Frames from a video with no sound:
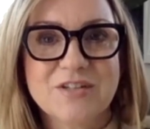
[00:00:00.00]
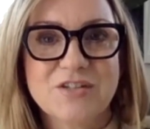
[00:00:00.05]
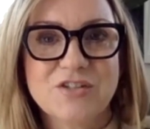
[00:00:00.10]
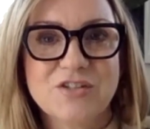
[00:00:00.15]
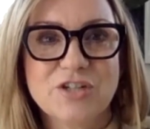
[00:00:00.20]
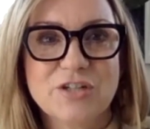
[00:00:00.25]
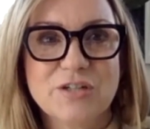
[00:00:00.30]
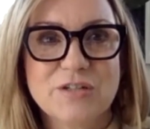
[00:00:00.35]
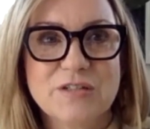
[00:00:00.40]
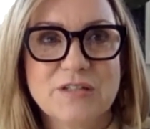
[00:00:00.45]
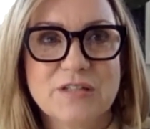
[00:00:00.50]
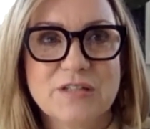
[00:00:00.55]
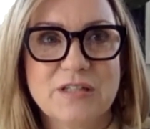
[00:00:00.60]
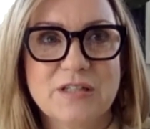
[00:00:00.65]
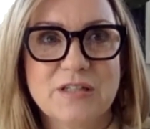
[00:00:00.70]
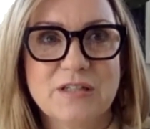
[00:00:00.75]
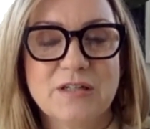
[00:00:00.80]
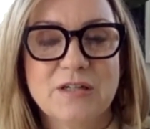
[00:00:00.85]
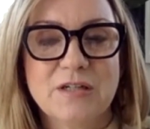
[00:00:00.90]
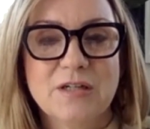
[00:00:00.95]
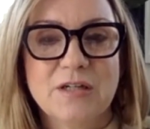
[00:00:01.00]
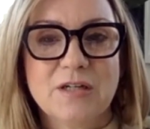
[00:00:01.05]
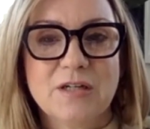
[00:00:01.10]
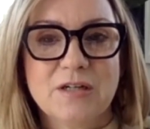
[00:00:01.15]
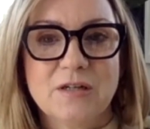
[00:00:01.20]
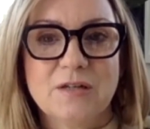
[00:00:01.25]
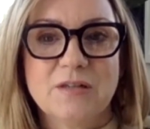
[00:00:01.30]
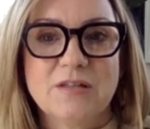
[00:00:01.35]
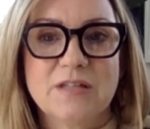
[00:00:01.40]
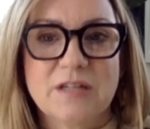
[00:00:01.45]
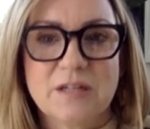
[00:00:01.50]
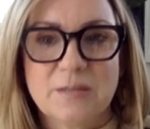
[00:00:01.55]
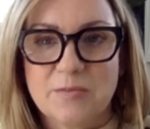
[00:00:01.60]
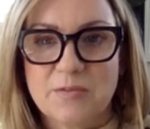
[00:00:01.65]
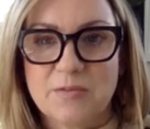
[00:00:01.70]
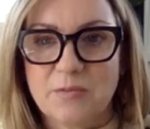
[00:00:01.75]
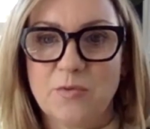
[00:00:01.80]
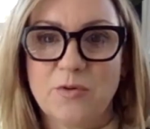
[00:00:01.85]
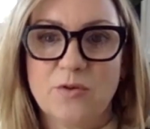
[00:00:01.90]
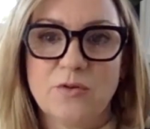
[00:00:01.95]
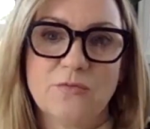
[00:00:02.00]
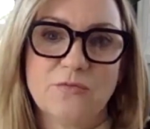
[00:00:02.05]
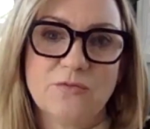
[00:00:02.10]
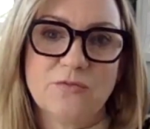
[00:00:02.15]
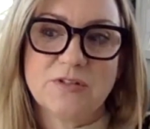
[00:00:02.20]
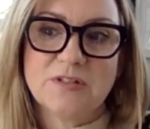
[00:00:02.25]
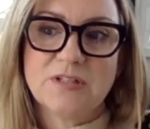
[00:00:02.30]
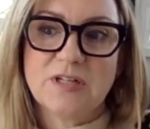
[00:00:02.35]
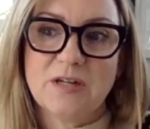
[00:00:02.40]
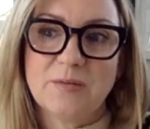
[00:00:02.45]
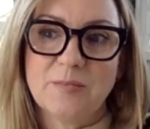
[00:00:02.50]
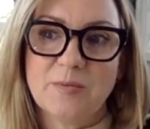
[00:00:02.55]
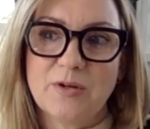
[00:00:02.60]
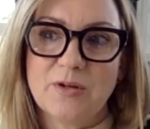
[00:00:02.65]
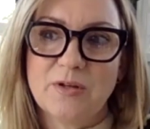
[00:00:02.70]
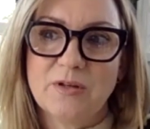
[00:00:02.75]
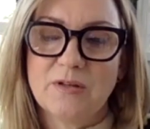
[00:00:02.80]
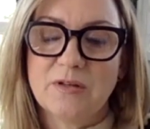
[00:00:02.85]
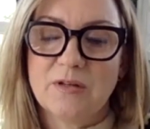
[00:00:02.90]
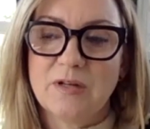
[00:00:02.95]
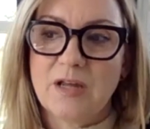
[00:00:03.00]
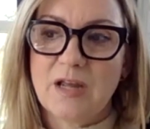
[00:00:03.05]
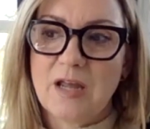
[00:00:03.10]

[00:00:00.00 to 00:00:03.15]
Jesse set up this beautiful table,